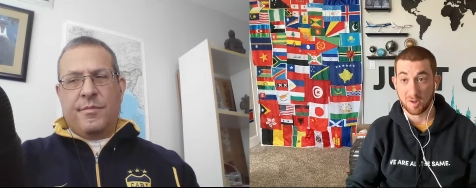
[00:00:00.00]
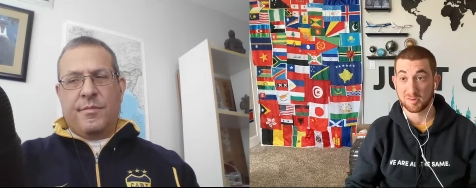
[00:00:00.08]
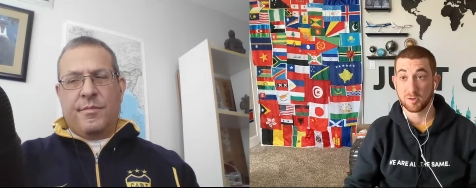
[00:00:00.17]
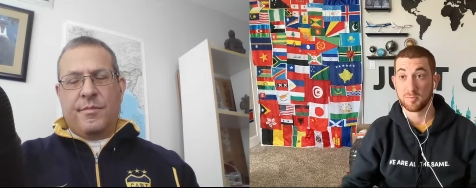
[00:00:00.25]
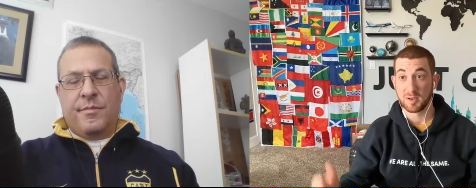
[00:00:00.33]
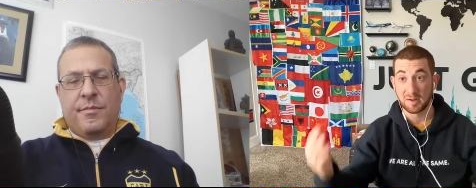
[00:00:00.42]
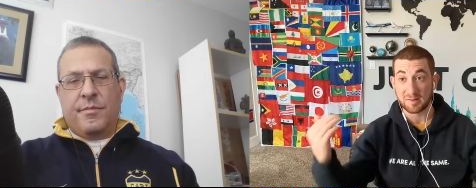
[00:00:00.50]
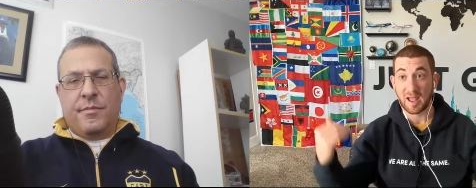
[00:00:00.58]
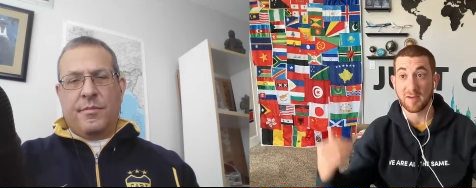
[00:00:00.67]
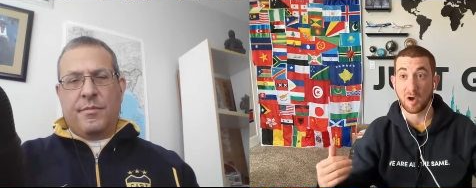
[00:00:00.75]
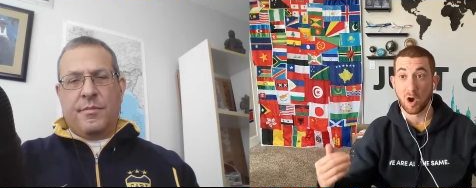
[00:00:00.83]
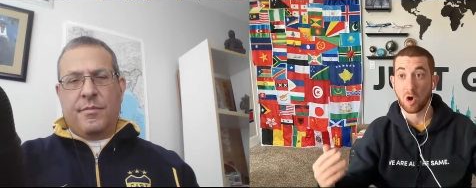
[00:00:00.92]
Speaker 1: and also because I
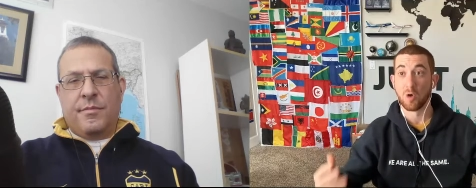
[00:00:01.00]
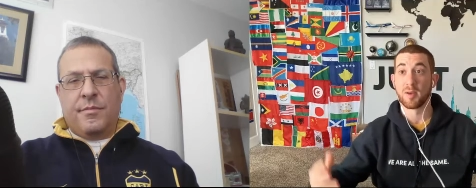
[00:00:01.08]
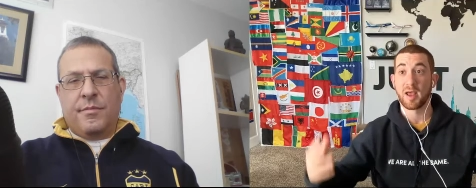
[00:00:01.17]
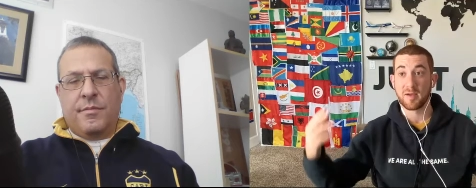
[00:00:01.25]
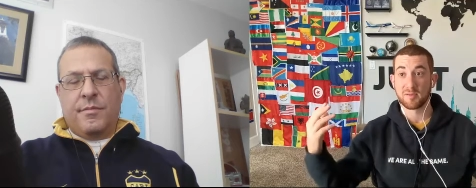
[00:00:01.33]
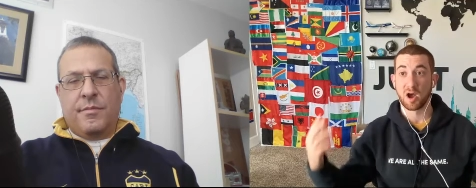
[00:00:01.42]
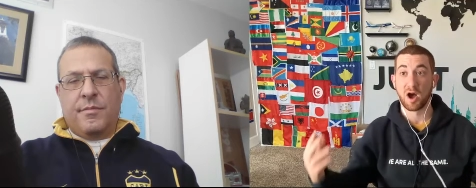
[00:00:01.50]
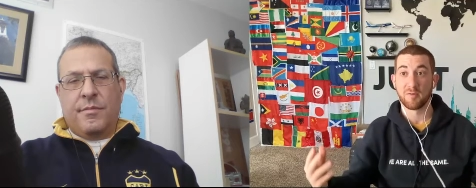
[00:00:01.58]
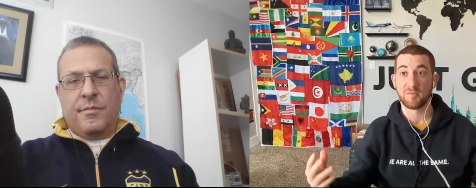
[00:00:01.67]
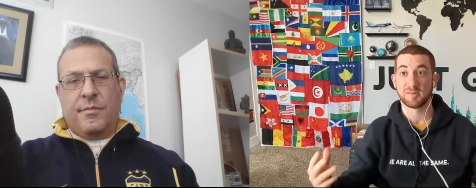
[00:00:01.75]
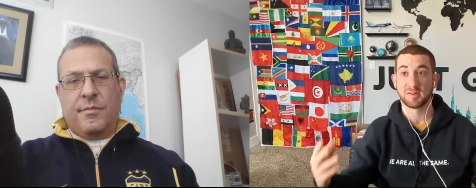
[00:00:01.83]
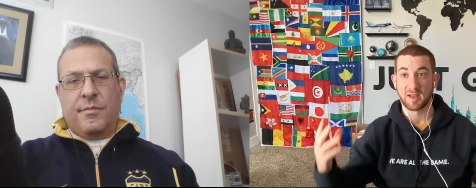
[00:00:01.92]
have a home and I have an
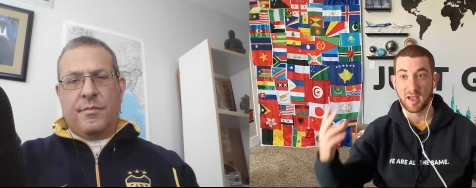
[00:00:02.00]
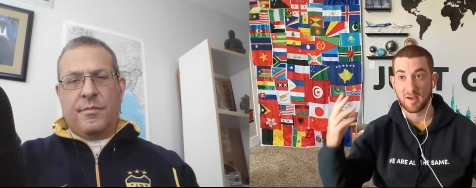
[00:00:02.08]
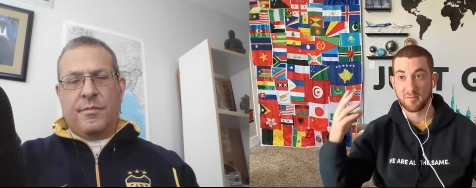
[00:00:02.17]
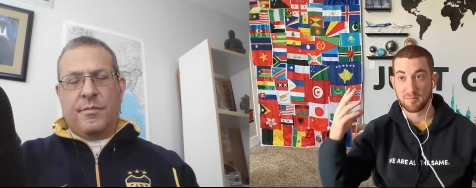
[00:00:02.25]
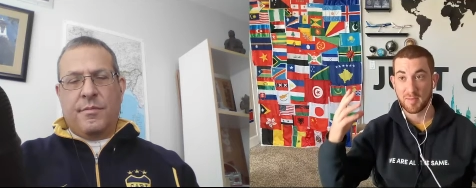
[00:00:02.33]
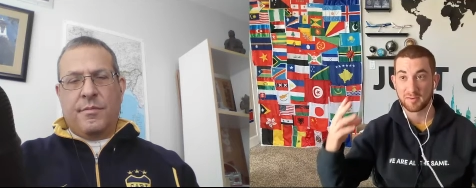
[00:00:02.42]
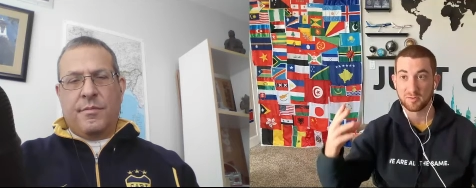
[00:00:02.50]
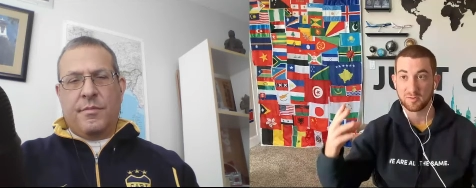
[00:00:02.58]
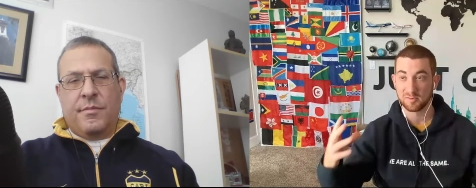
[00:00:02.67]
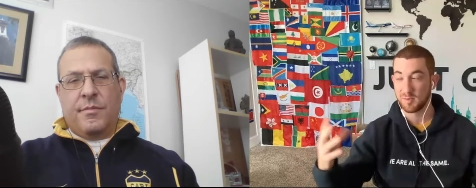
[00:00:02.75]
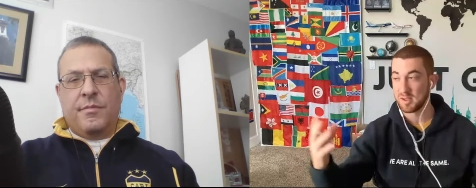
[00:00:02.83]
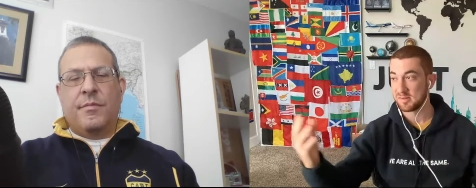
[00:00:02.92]
office and I have mental
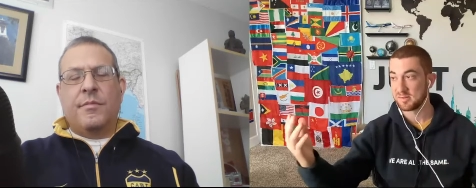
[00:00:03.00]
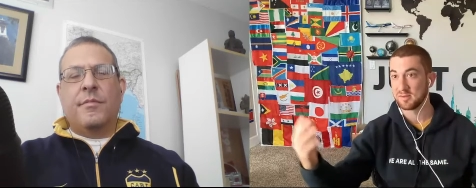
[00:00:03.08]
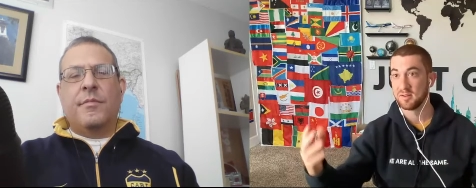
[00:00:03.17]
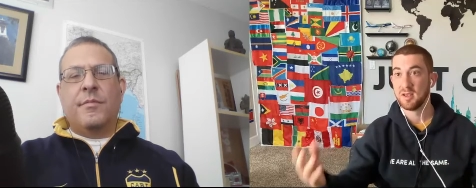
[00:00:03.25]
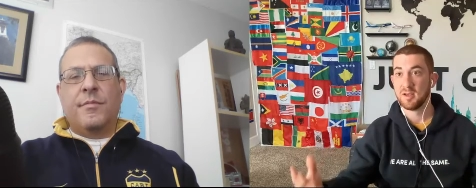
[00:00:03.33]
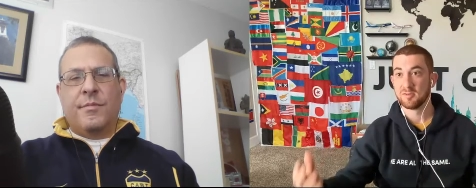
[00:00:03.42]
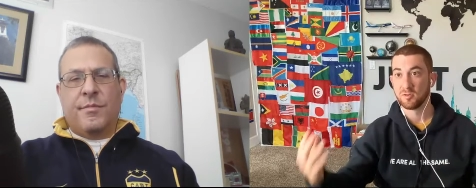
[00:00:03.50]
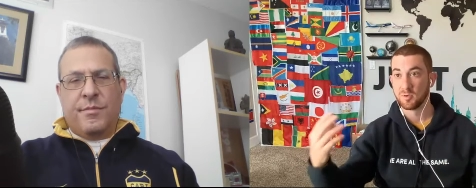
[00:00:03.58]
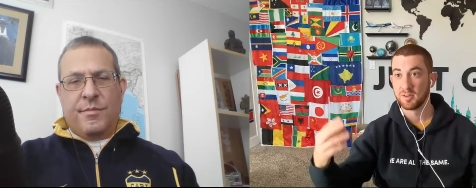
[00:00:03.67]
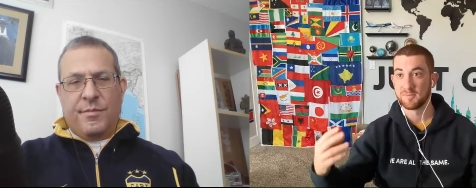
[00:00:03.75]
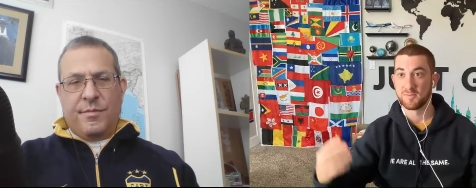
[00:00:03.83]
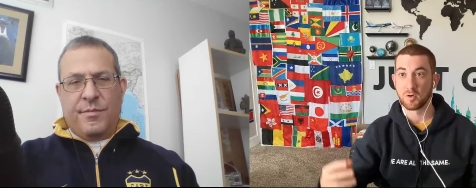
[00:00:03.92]
space to to
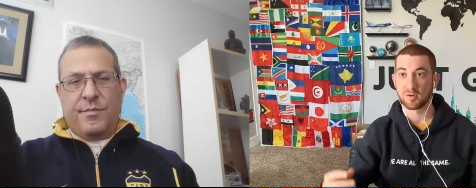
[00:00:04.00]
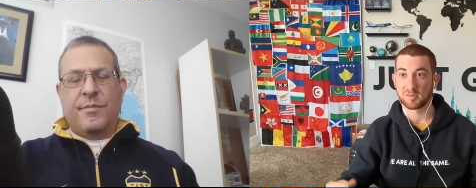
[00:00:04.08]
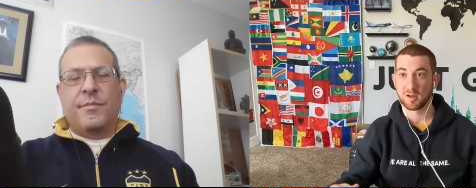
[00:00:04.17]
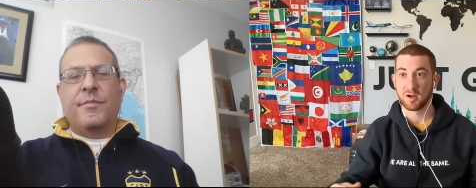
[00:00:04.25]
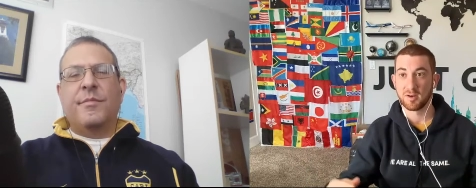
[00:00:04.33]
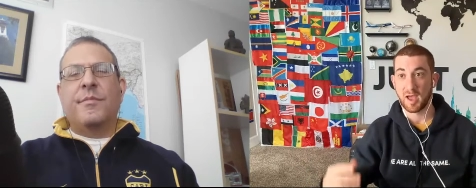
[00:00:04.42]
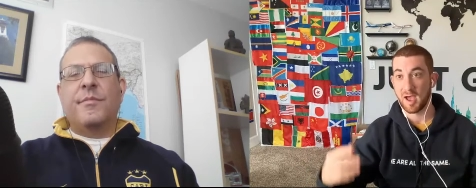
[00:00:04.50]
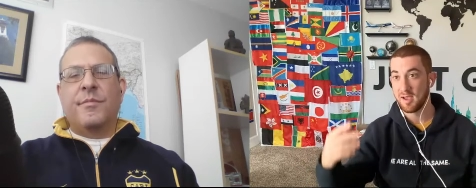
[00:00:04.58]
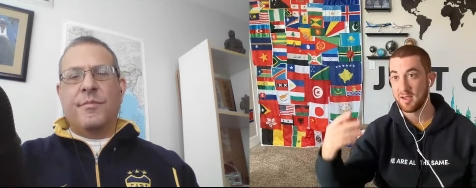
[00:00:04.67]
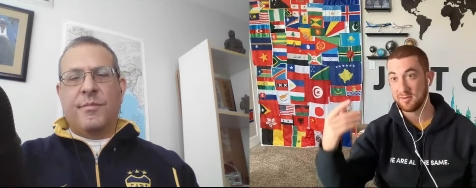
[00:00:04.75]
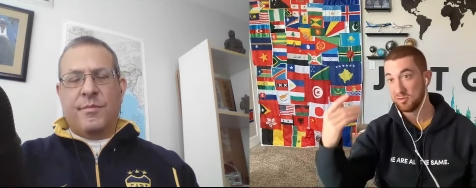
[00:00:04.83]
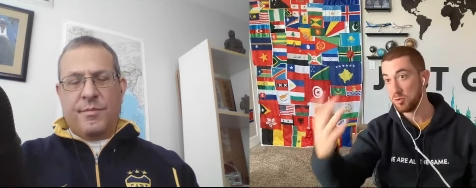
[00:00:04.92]
really focus on ha-
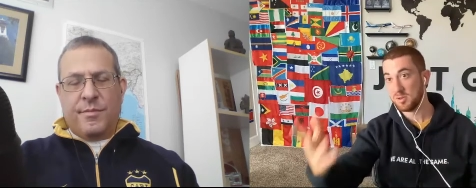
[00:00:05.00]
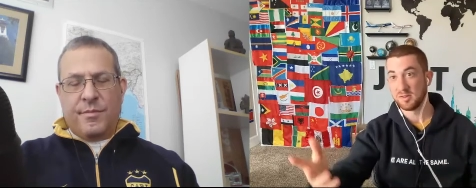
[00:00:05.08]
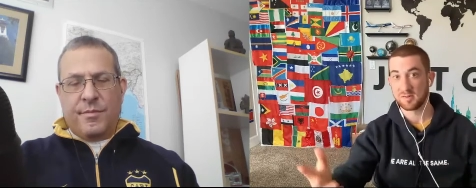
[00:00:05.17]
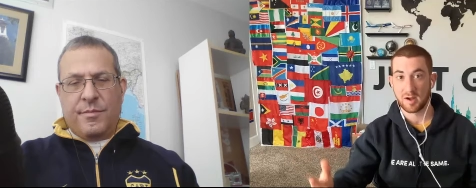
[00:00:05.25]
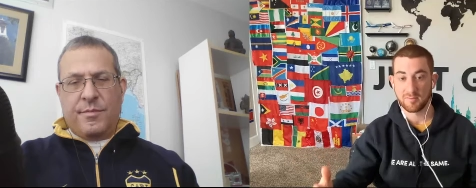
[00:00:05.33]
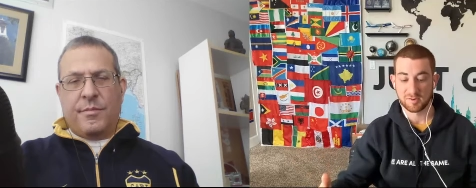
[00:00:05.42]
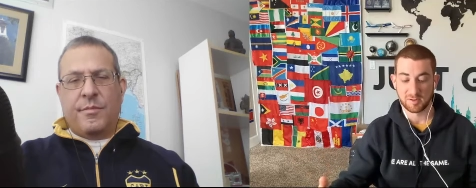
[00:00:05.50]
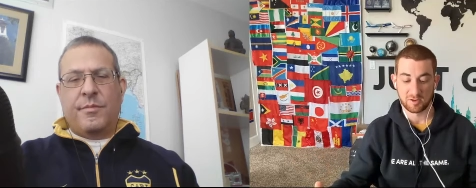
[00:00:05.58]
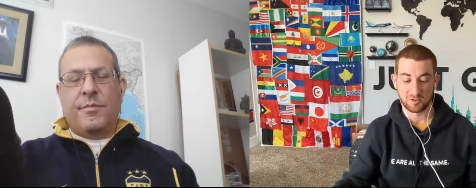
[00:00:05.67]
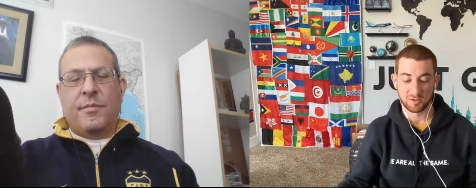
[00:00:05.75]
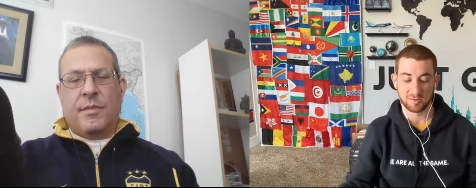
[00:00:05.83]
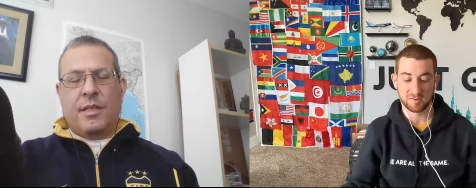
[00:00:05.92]
and doing these
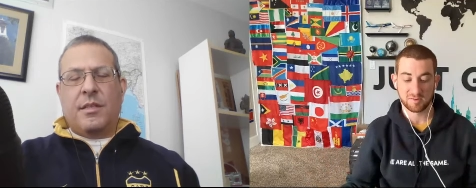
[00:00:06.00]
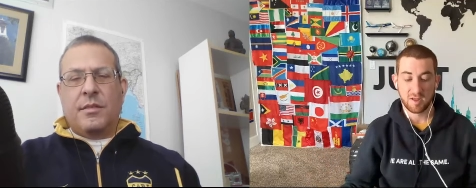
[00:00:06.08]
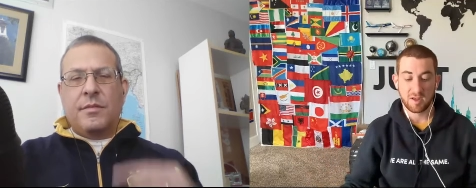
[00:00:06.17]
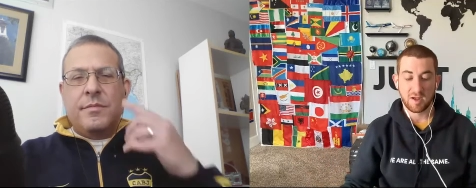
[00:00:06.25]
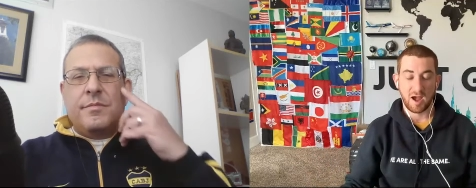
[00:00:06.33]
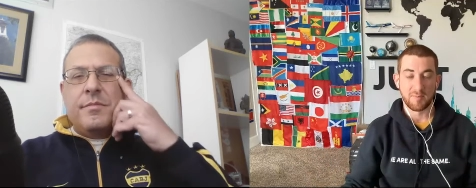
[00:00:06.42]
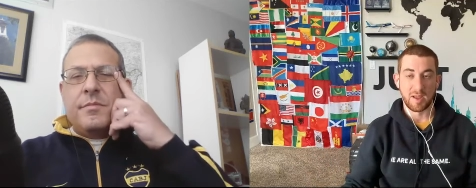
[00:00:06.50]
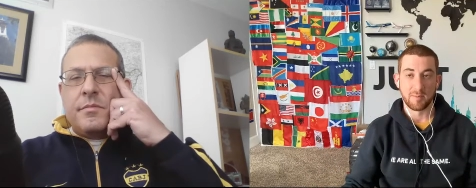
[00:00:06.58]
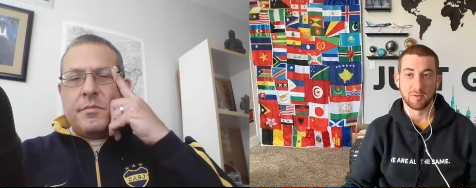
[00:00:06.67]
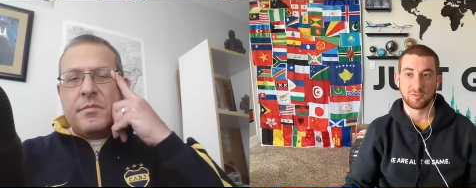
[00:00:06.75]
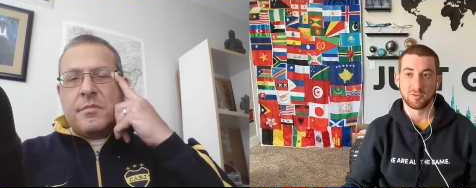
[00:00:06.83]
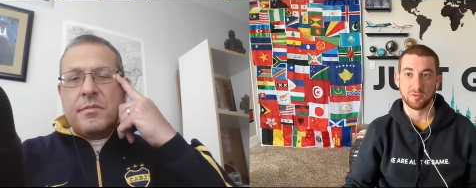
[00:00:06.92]
conversations I'm
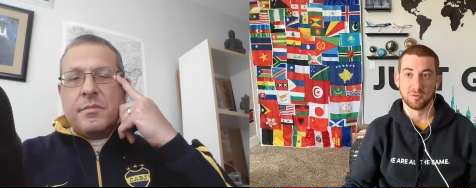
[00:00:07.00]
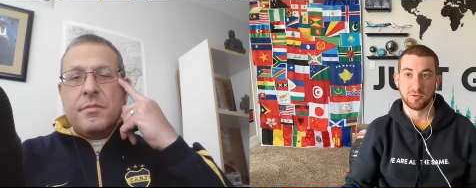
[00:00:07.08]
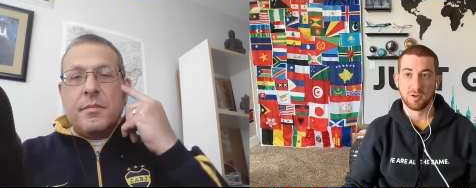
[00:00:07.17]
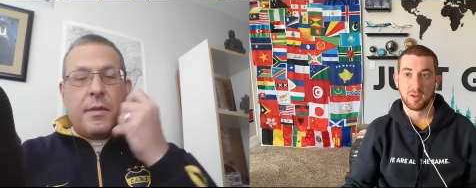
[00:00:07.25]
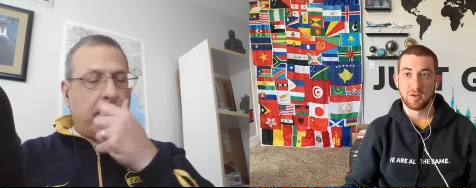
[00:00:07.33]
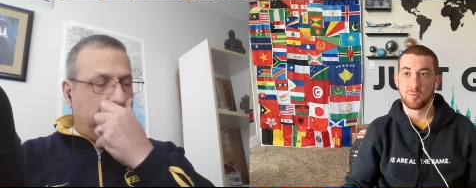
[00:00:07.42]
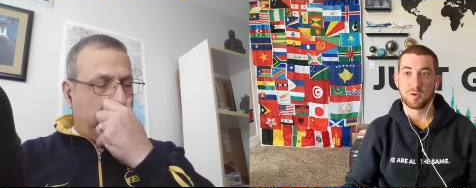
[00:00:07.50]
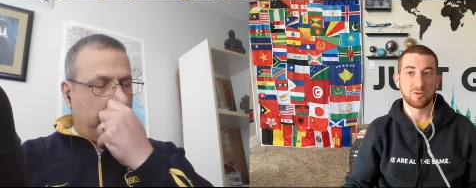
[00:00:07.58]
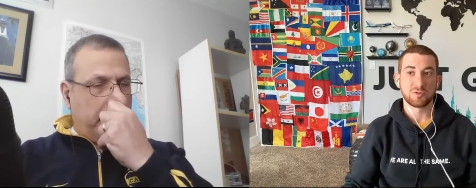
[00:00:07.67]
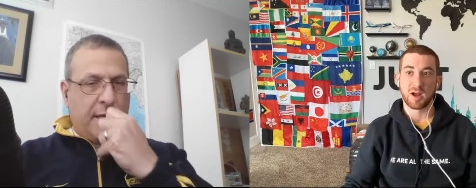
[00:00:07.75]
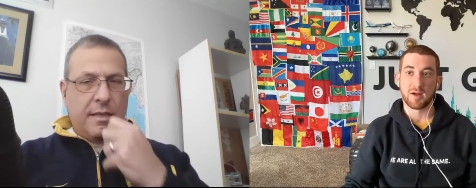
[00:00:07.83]
able to. When you